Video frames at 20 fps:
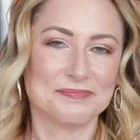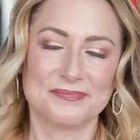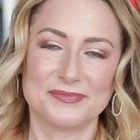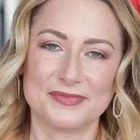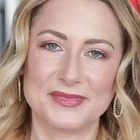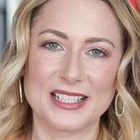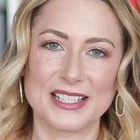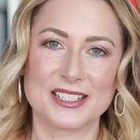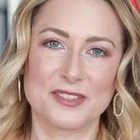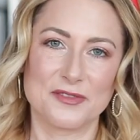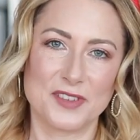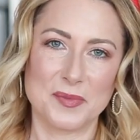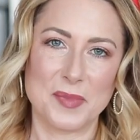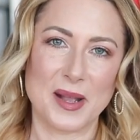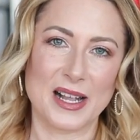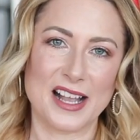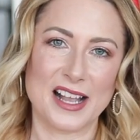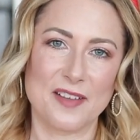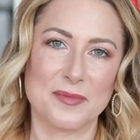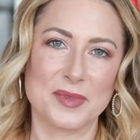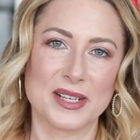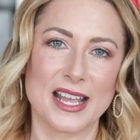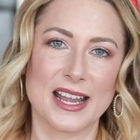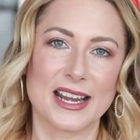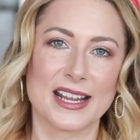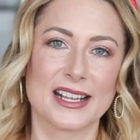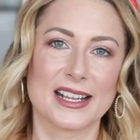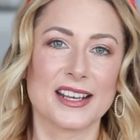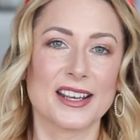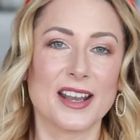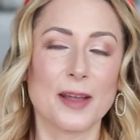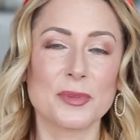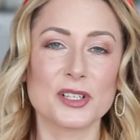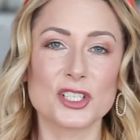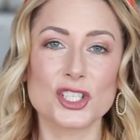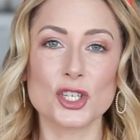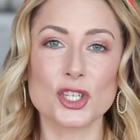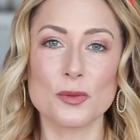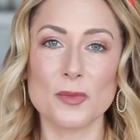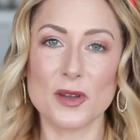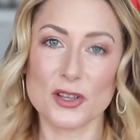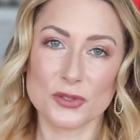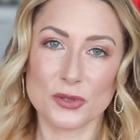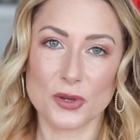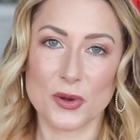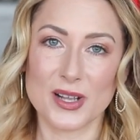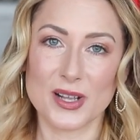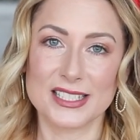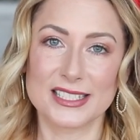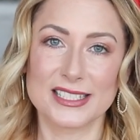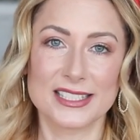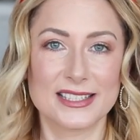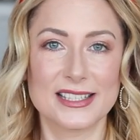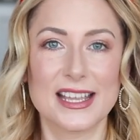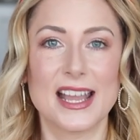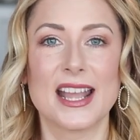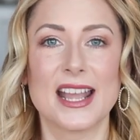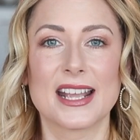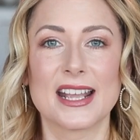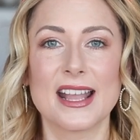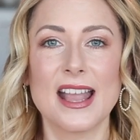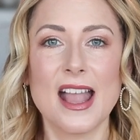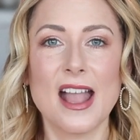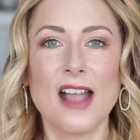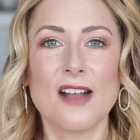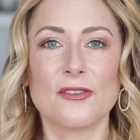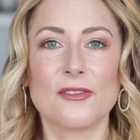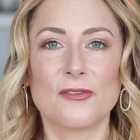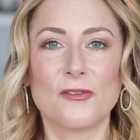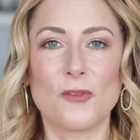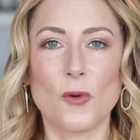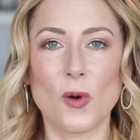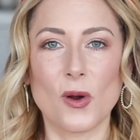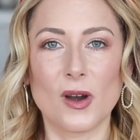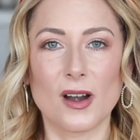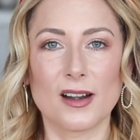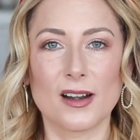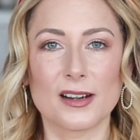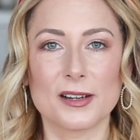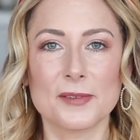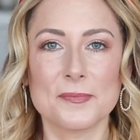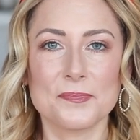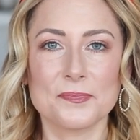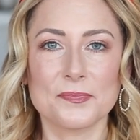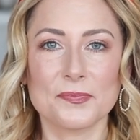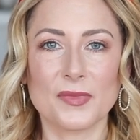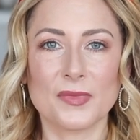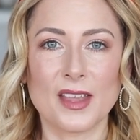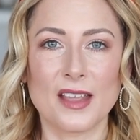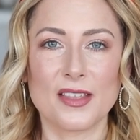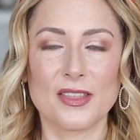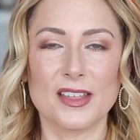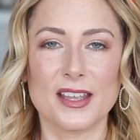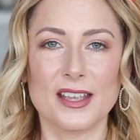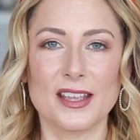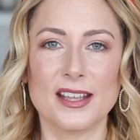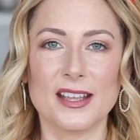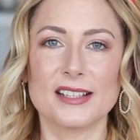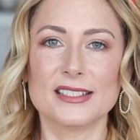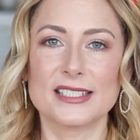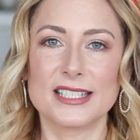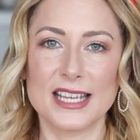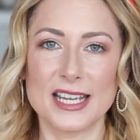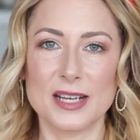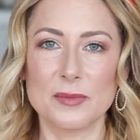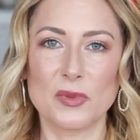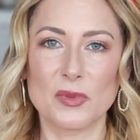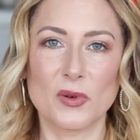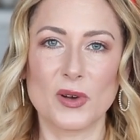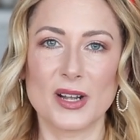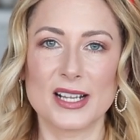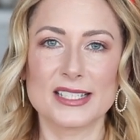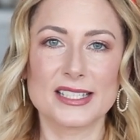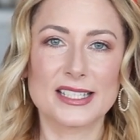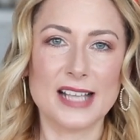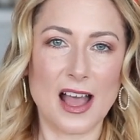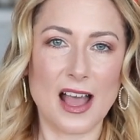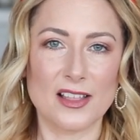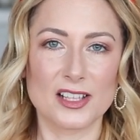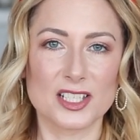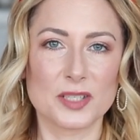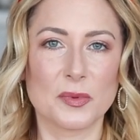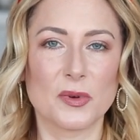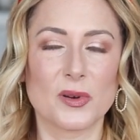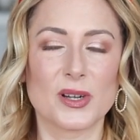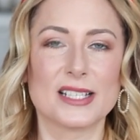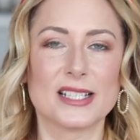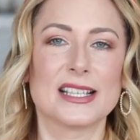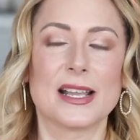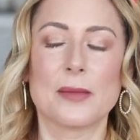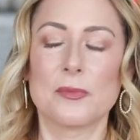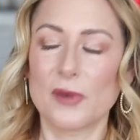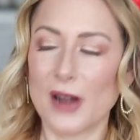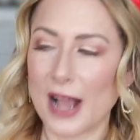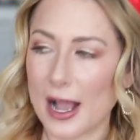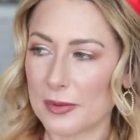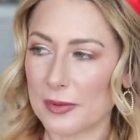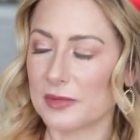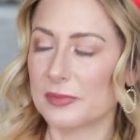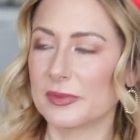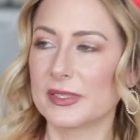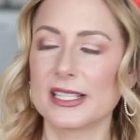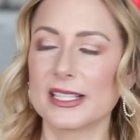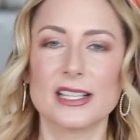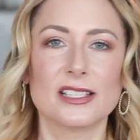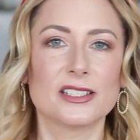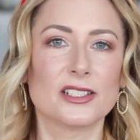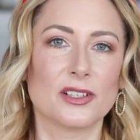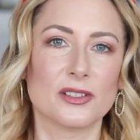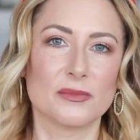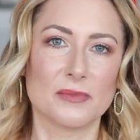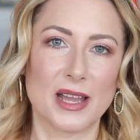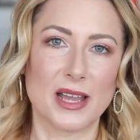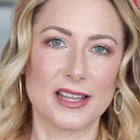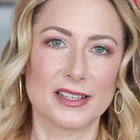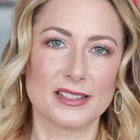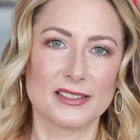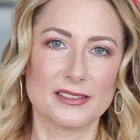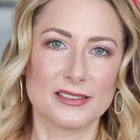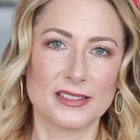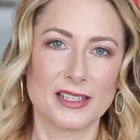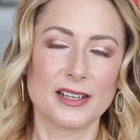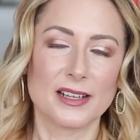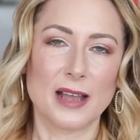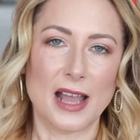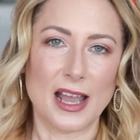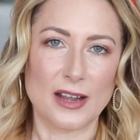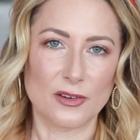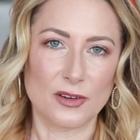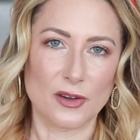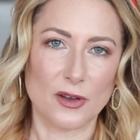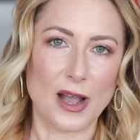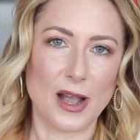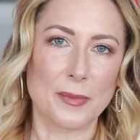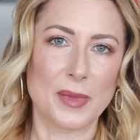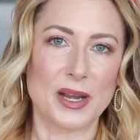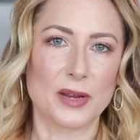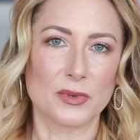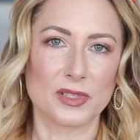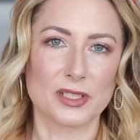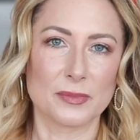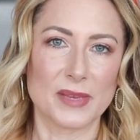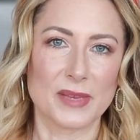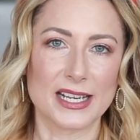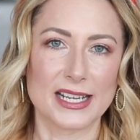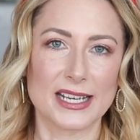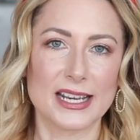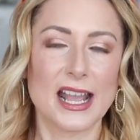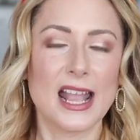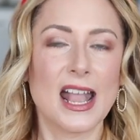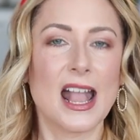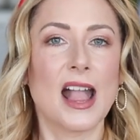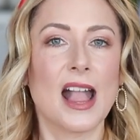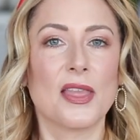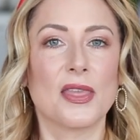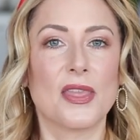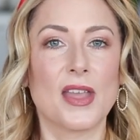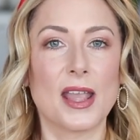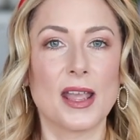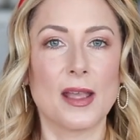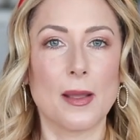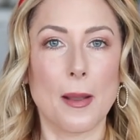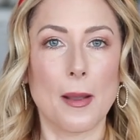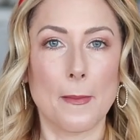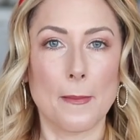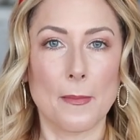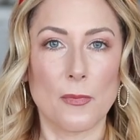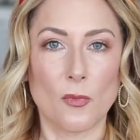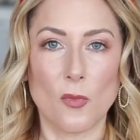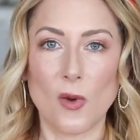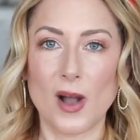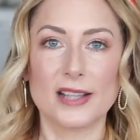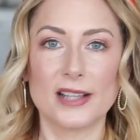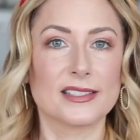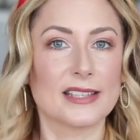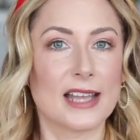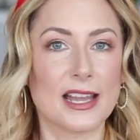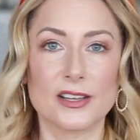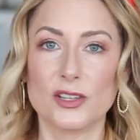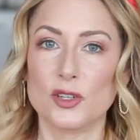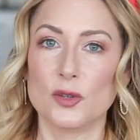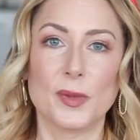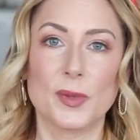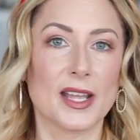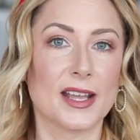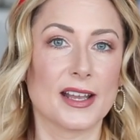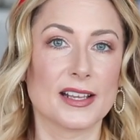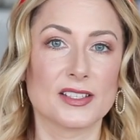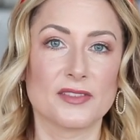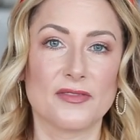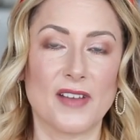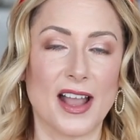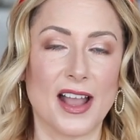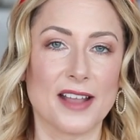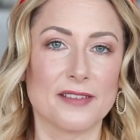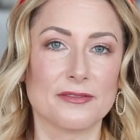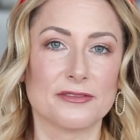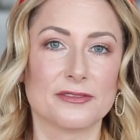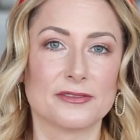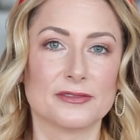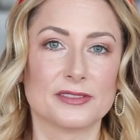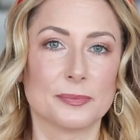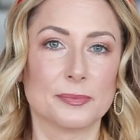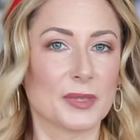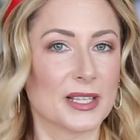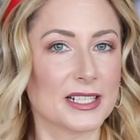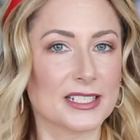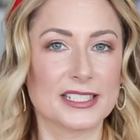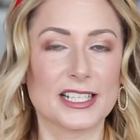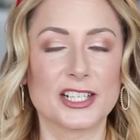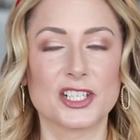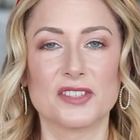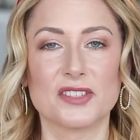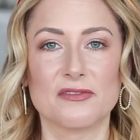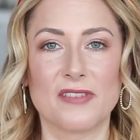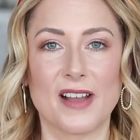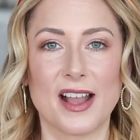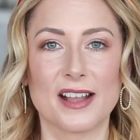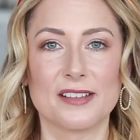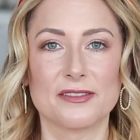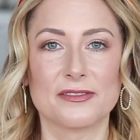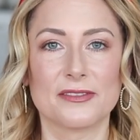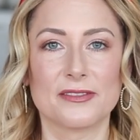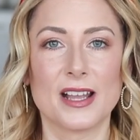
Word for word: That's the feedback I've been getting. Number two most requested thing for the teen boys, college boys, and probably adult men, I don't know how many will admit it, they want that new PS5, PlayStation 5.